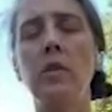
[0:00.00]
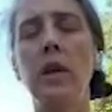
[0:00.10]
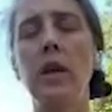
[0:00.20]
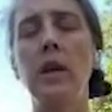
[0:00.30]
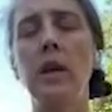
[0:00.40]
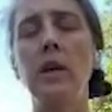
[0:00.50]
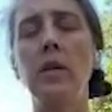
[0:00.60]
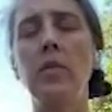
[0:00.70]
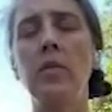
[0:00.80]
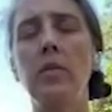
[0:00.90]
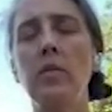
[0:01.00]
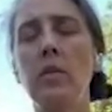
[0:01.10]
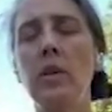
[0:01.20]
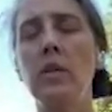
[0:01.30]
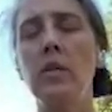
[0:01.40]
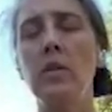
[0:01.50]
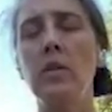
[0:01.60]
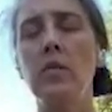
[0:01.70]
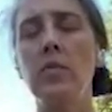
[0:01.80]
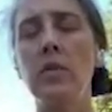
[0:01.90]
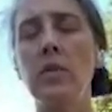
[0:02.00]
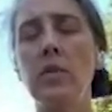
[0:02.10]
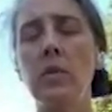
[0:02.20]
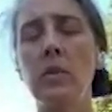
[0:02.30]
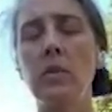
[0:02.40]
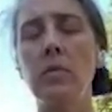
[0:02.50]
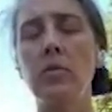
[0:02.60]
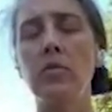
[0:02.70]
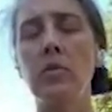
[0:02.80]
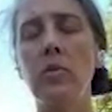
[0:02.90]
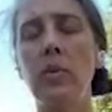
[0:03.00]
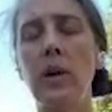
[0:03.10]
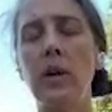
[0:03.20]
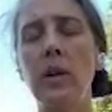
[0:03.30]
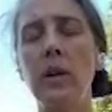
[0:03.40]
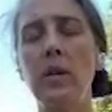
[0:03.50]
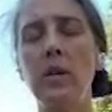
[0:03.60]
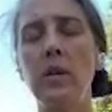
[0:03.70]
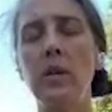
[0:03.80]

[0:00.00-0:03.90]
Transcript: today, either in your physical or emotional body,